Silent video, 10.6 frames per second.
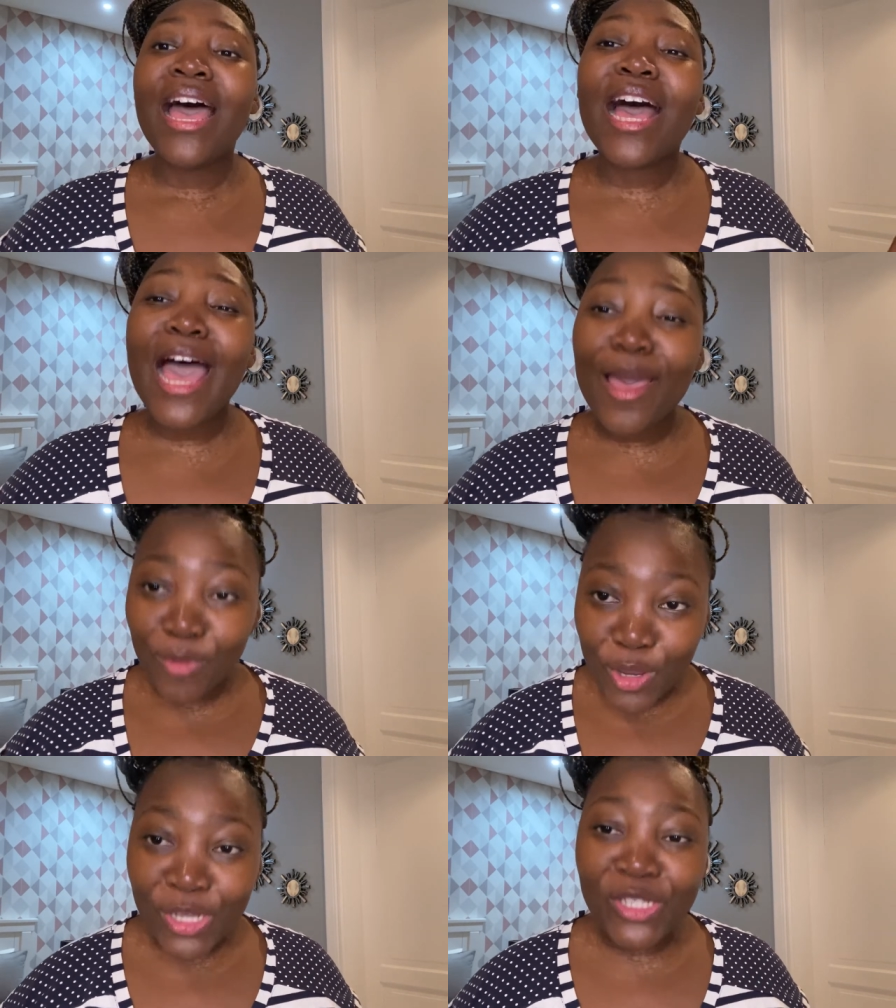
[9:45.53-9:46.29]
I'm
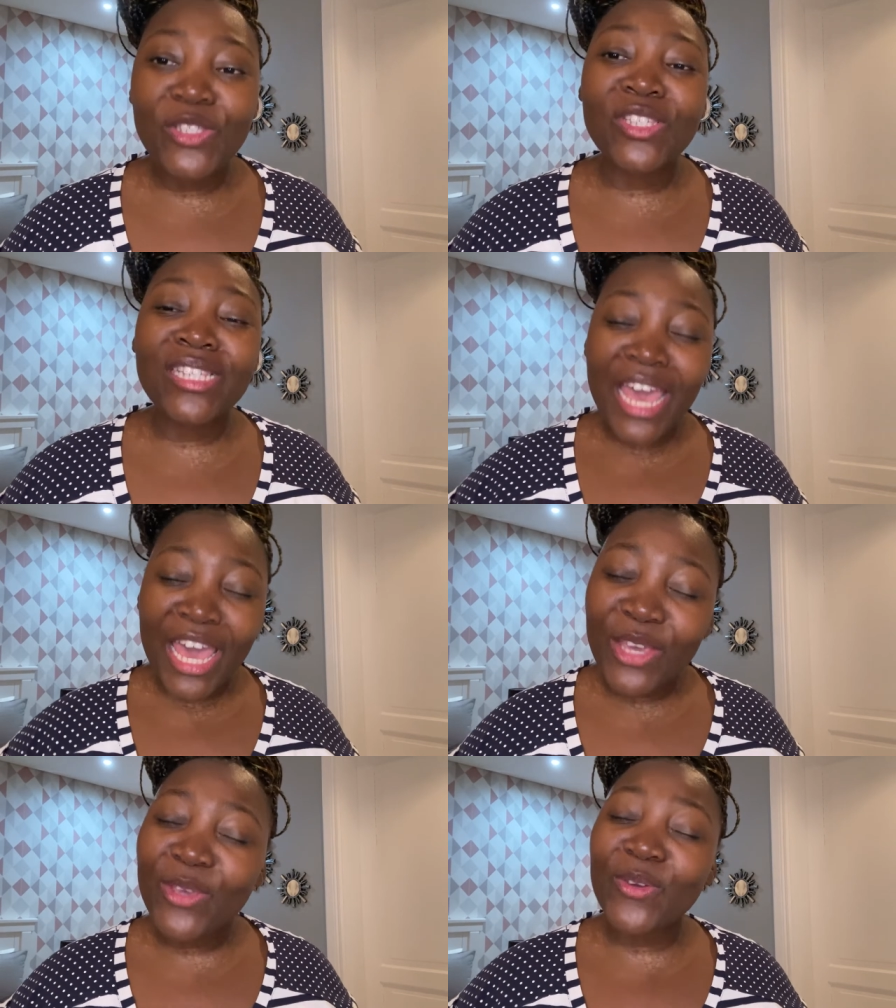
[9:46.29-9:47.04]
going to
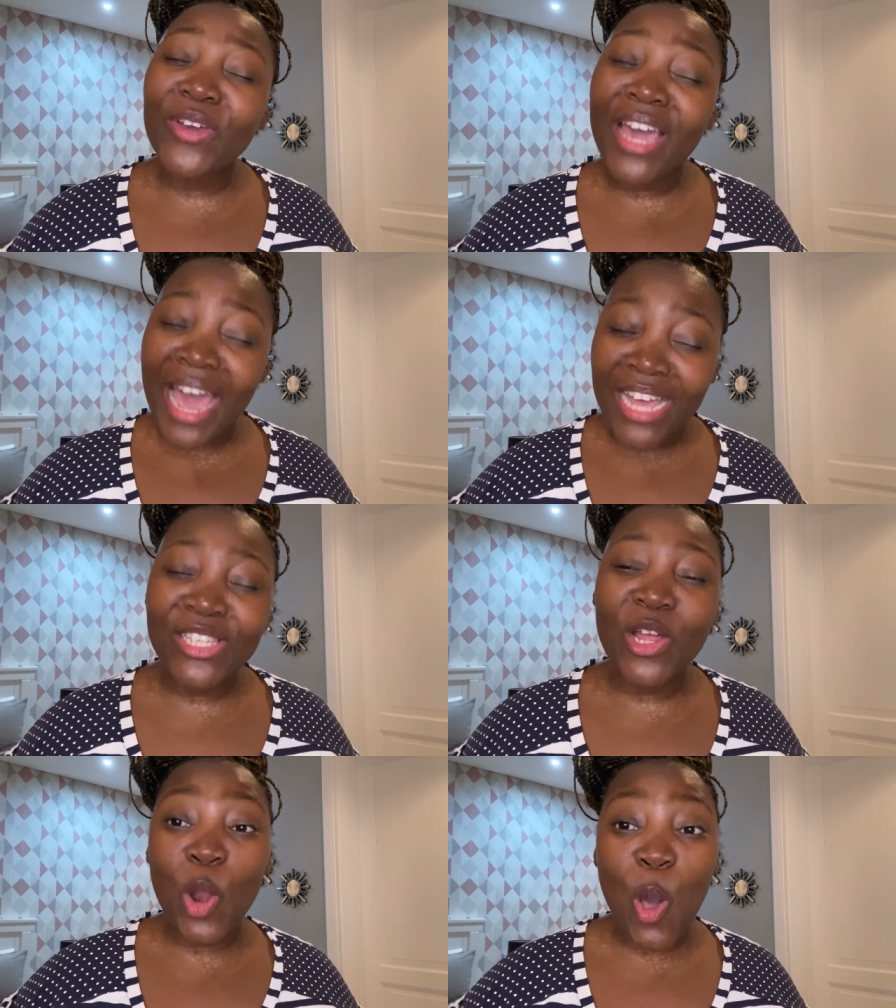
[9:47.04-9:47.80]
take you guys
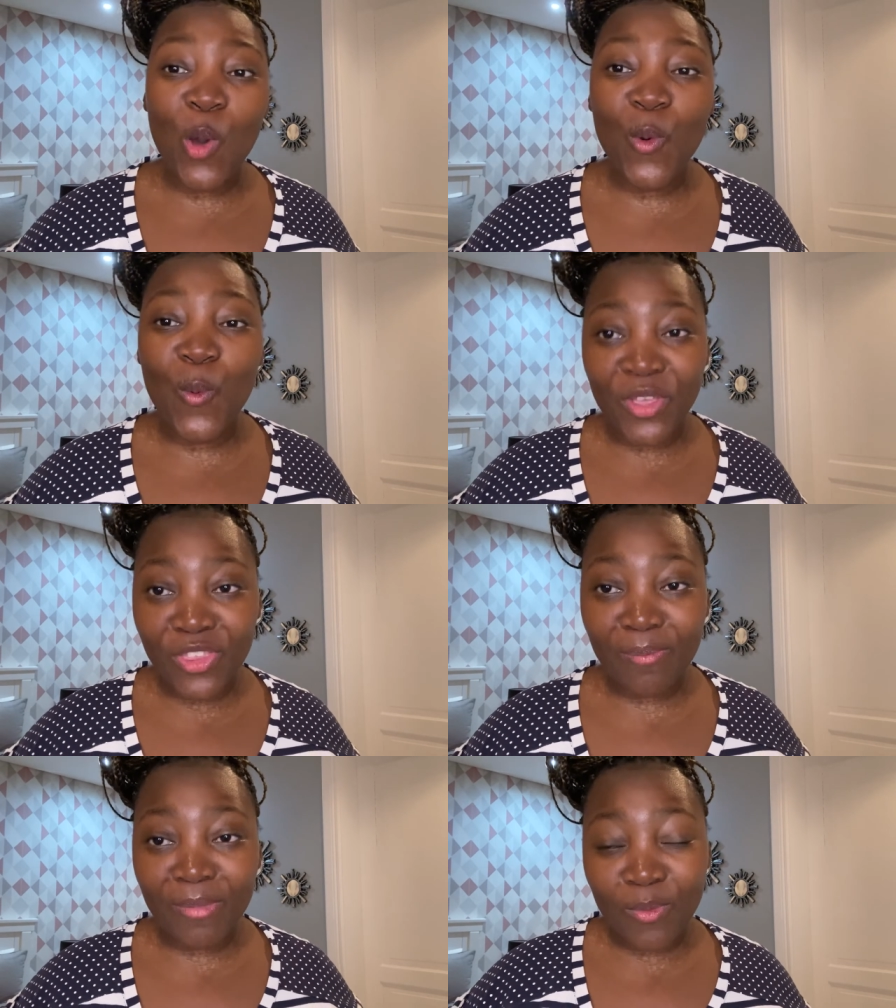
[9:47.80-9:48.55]
along
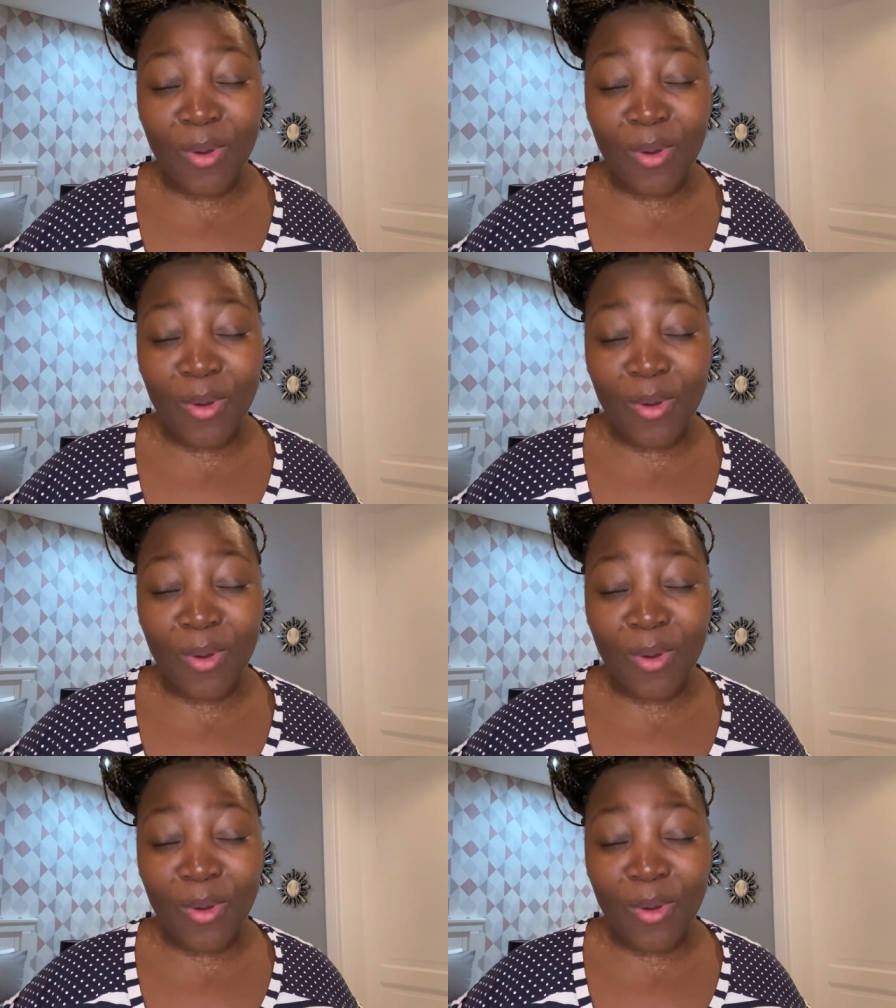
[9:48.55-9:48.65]
with me.